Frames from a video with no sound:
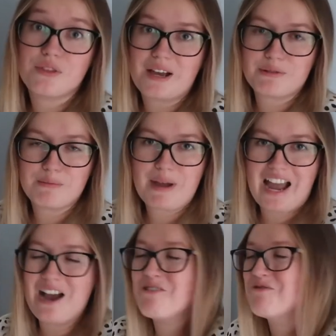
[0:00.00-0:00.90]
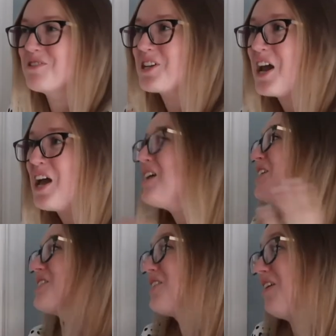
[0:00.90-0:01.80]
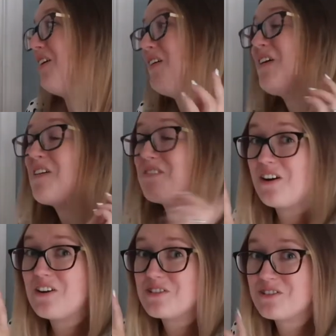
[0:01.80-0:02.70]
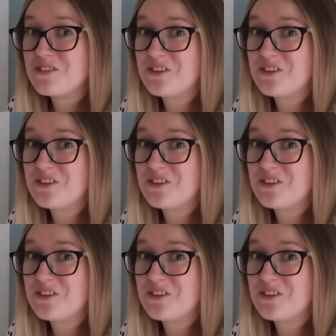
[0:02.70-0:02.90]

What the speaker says: £2,000. So, £429